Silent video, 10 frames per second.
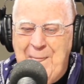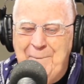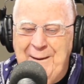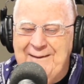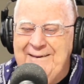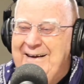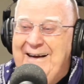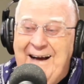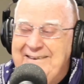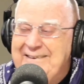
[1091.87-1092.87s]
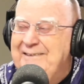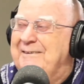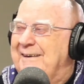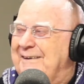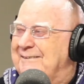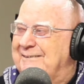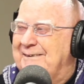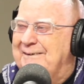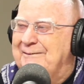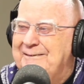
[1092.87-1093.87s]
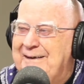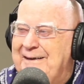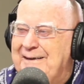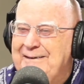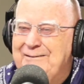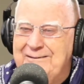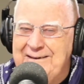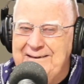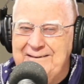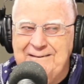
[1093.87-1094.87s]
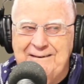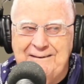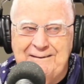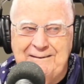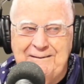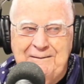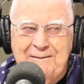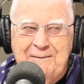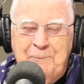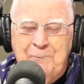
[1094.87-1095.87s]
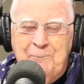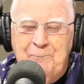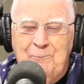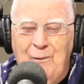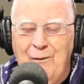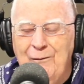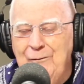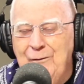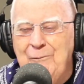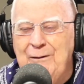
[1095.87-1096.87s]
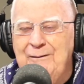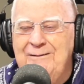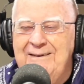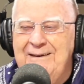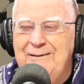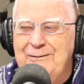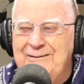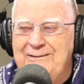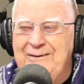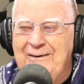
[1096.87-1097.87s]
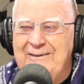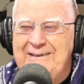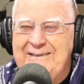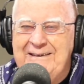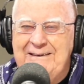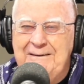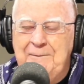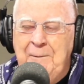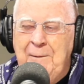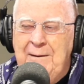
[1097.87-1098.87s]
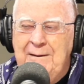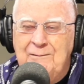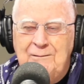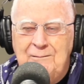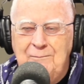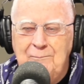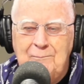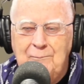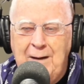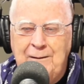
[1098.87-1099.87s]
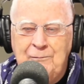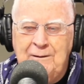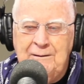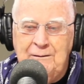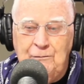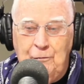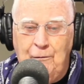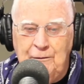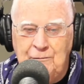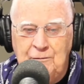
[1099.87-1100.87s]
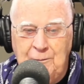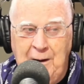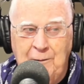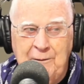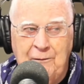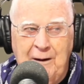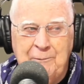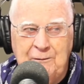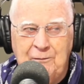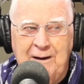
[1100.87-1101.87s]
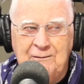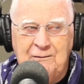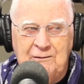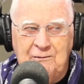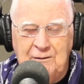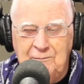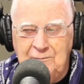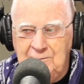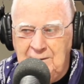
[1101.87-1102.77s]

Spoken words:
But I'll give you another story. What's kind of interesting, just a little more human interest story. Because Matra and Dortch, Department of Rapid Transit System,